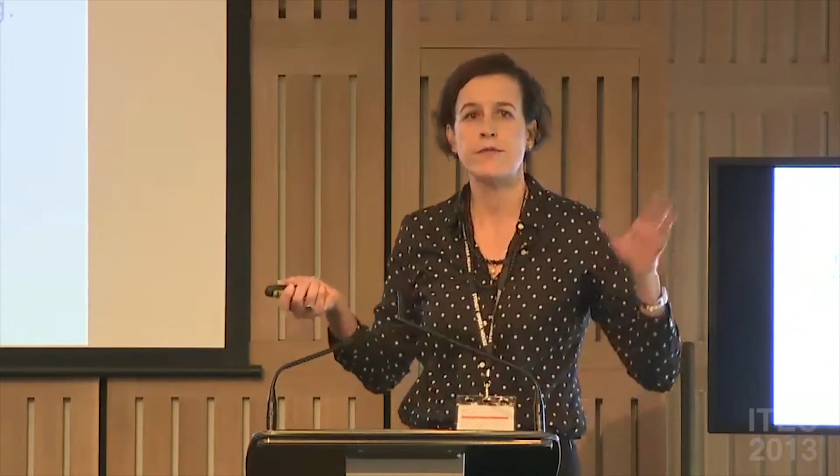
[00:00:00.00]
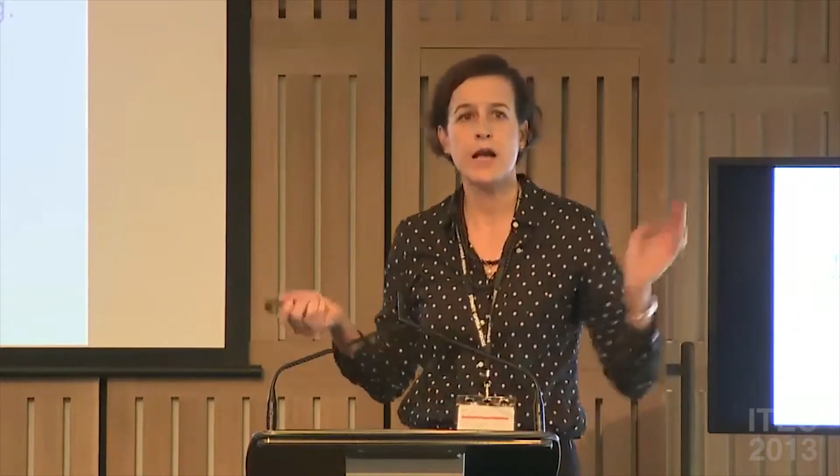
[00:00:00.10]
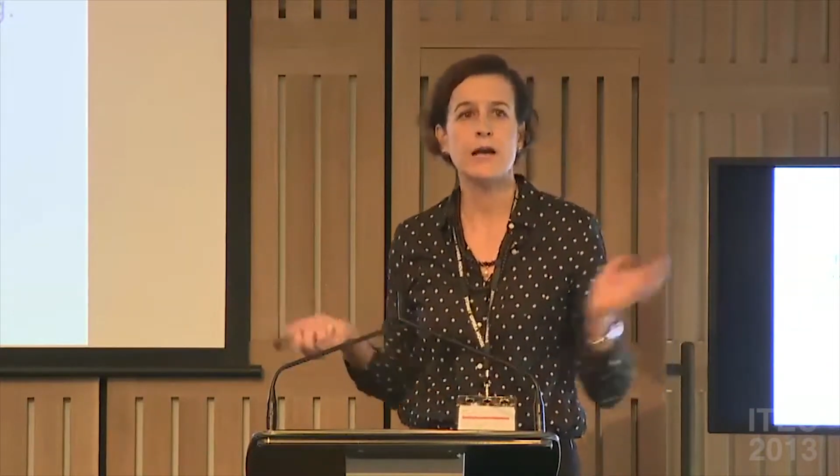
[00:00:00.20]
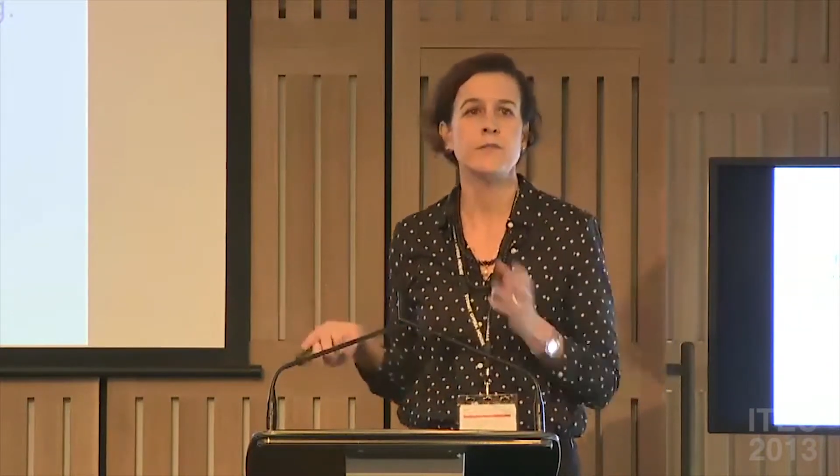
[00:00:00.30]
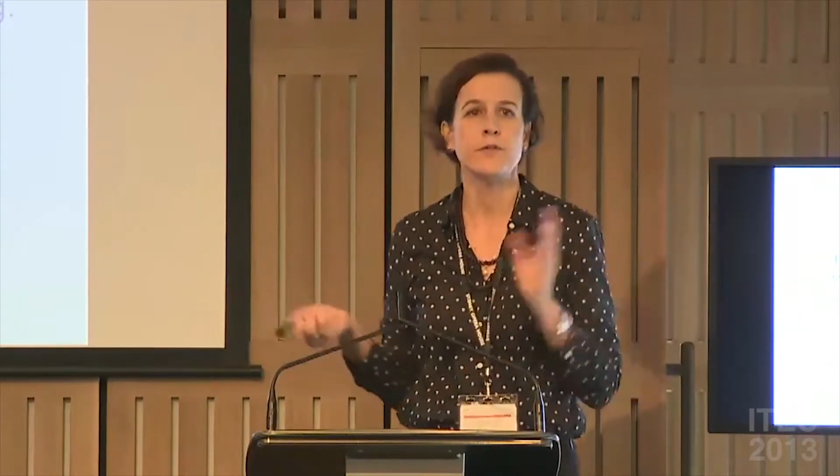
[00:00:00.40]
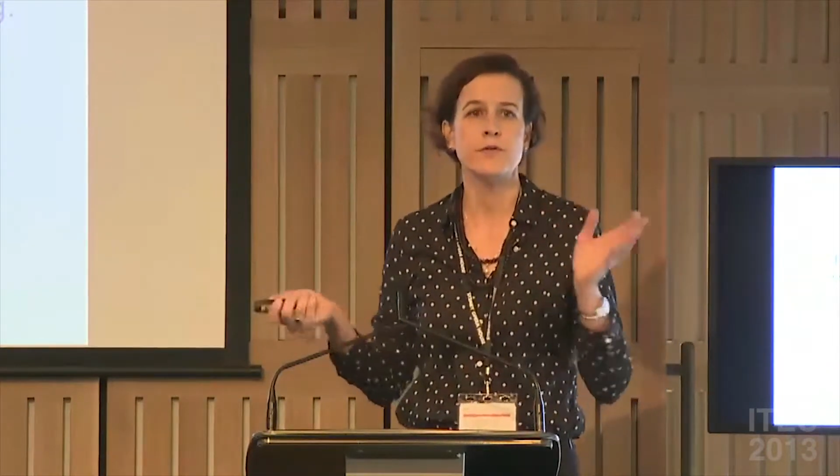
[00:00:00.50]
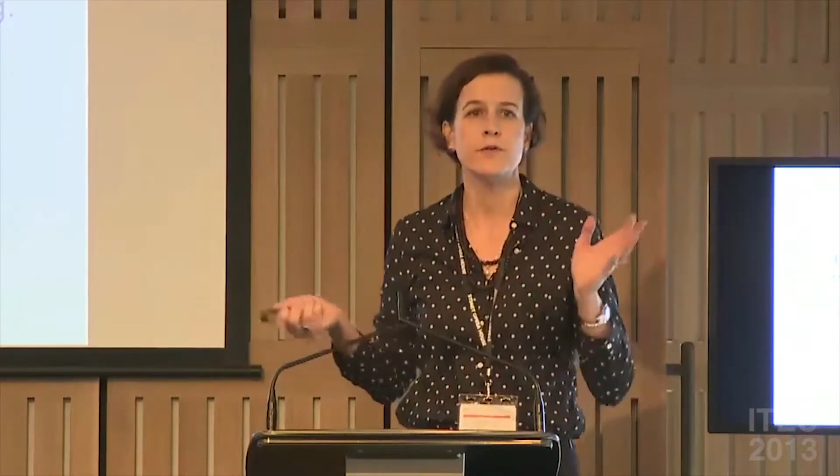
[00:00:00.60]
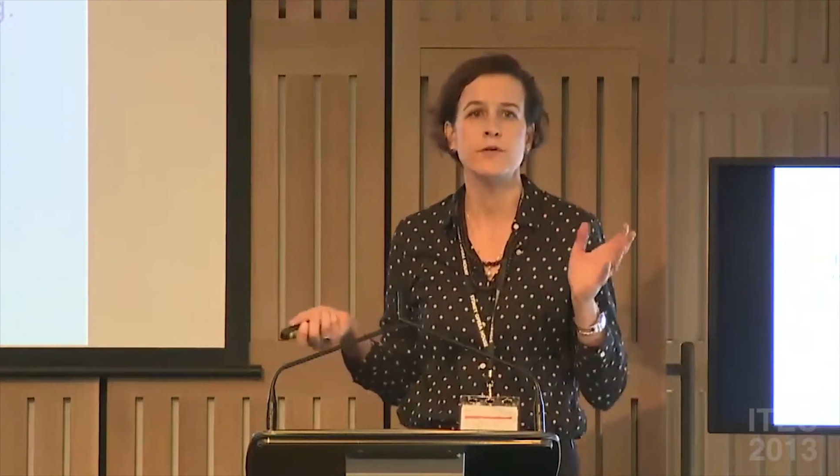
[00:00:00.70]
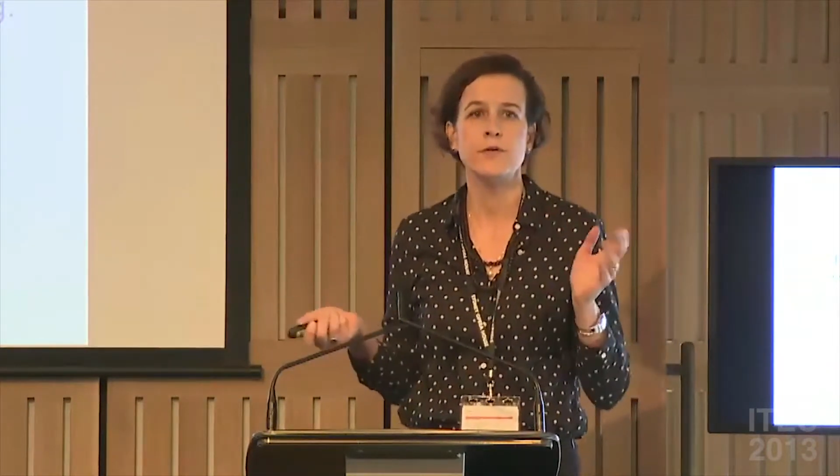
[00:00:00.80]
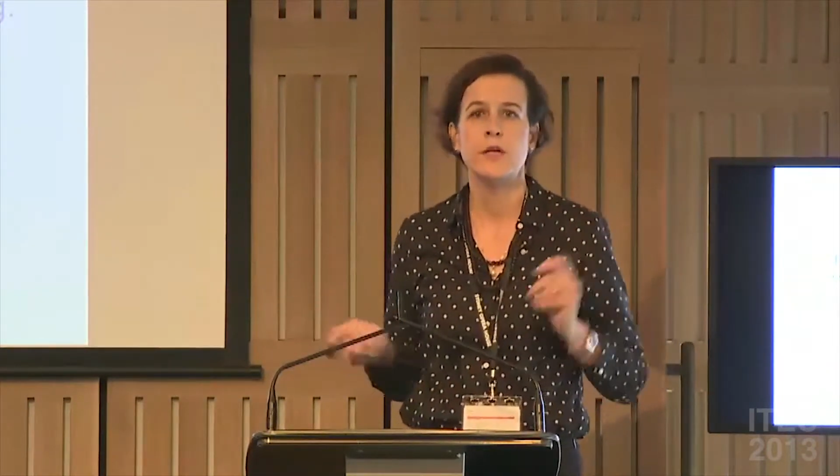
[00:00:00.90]
come
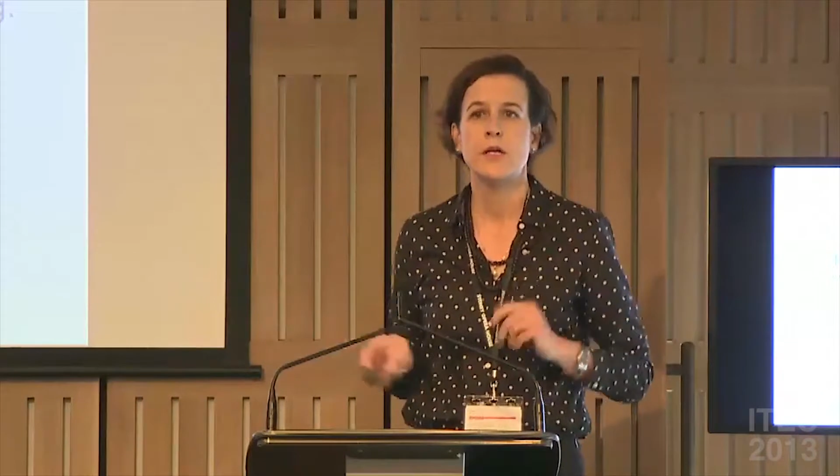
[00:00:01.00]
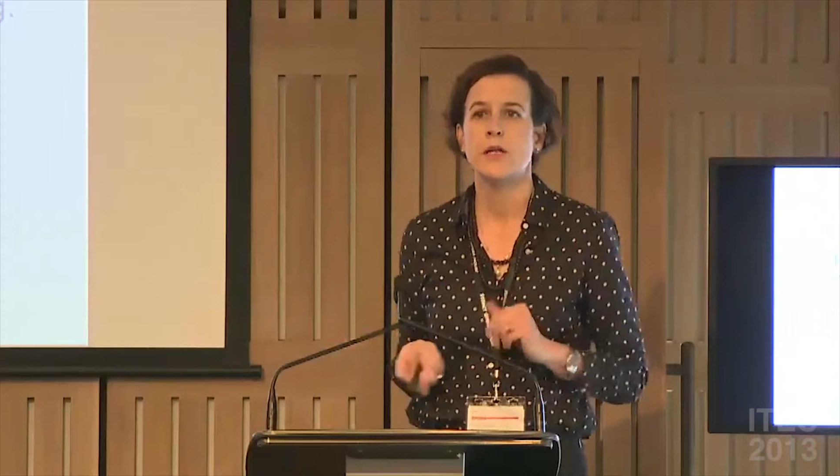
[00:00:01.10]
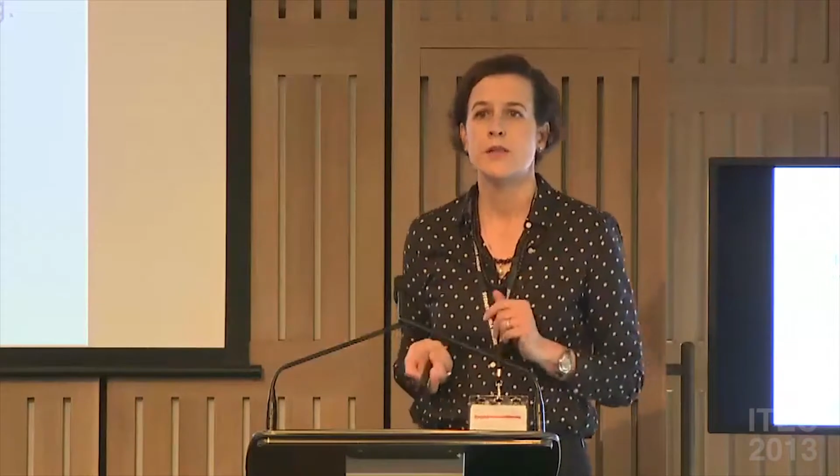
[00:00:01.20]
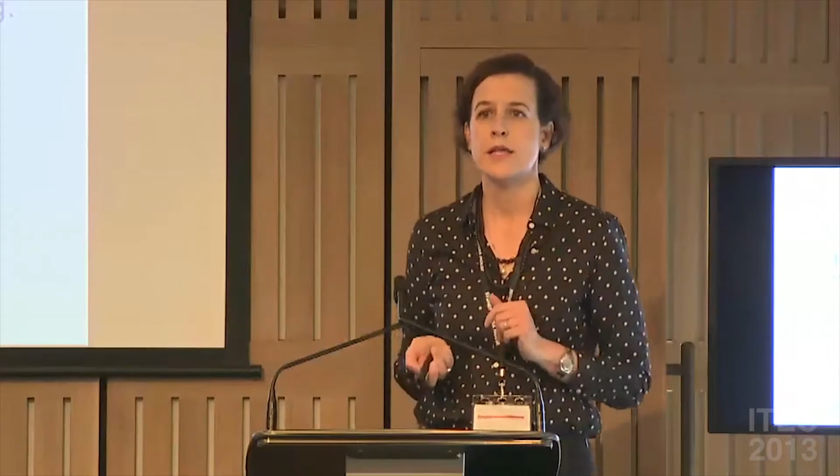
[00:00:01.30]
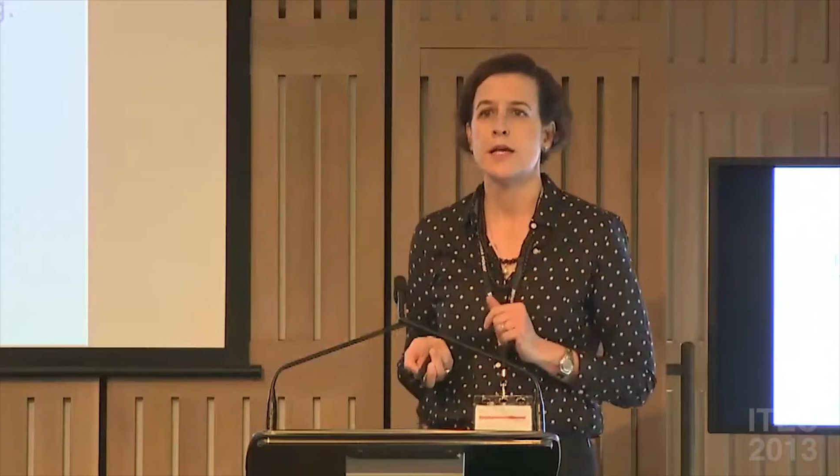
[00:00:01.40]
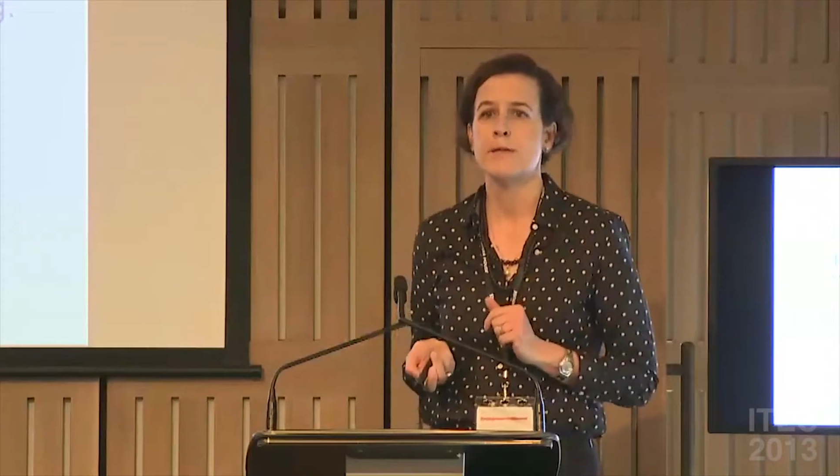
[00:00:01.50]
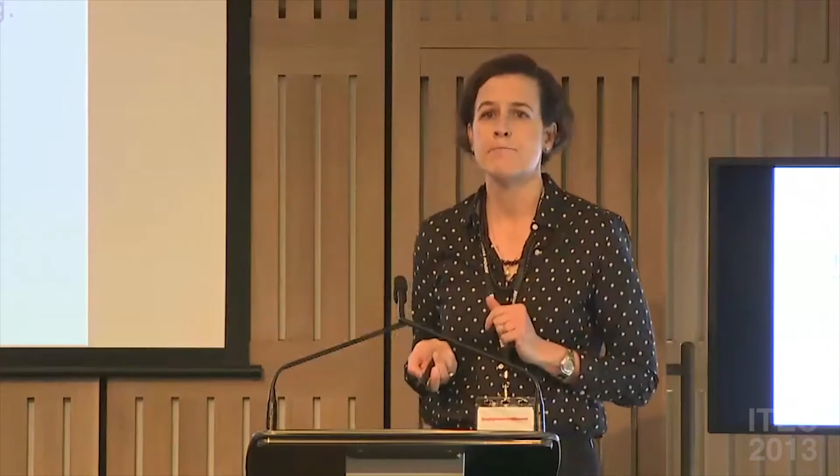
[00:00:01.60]
through the,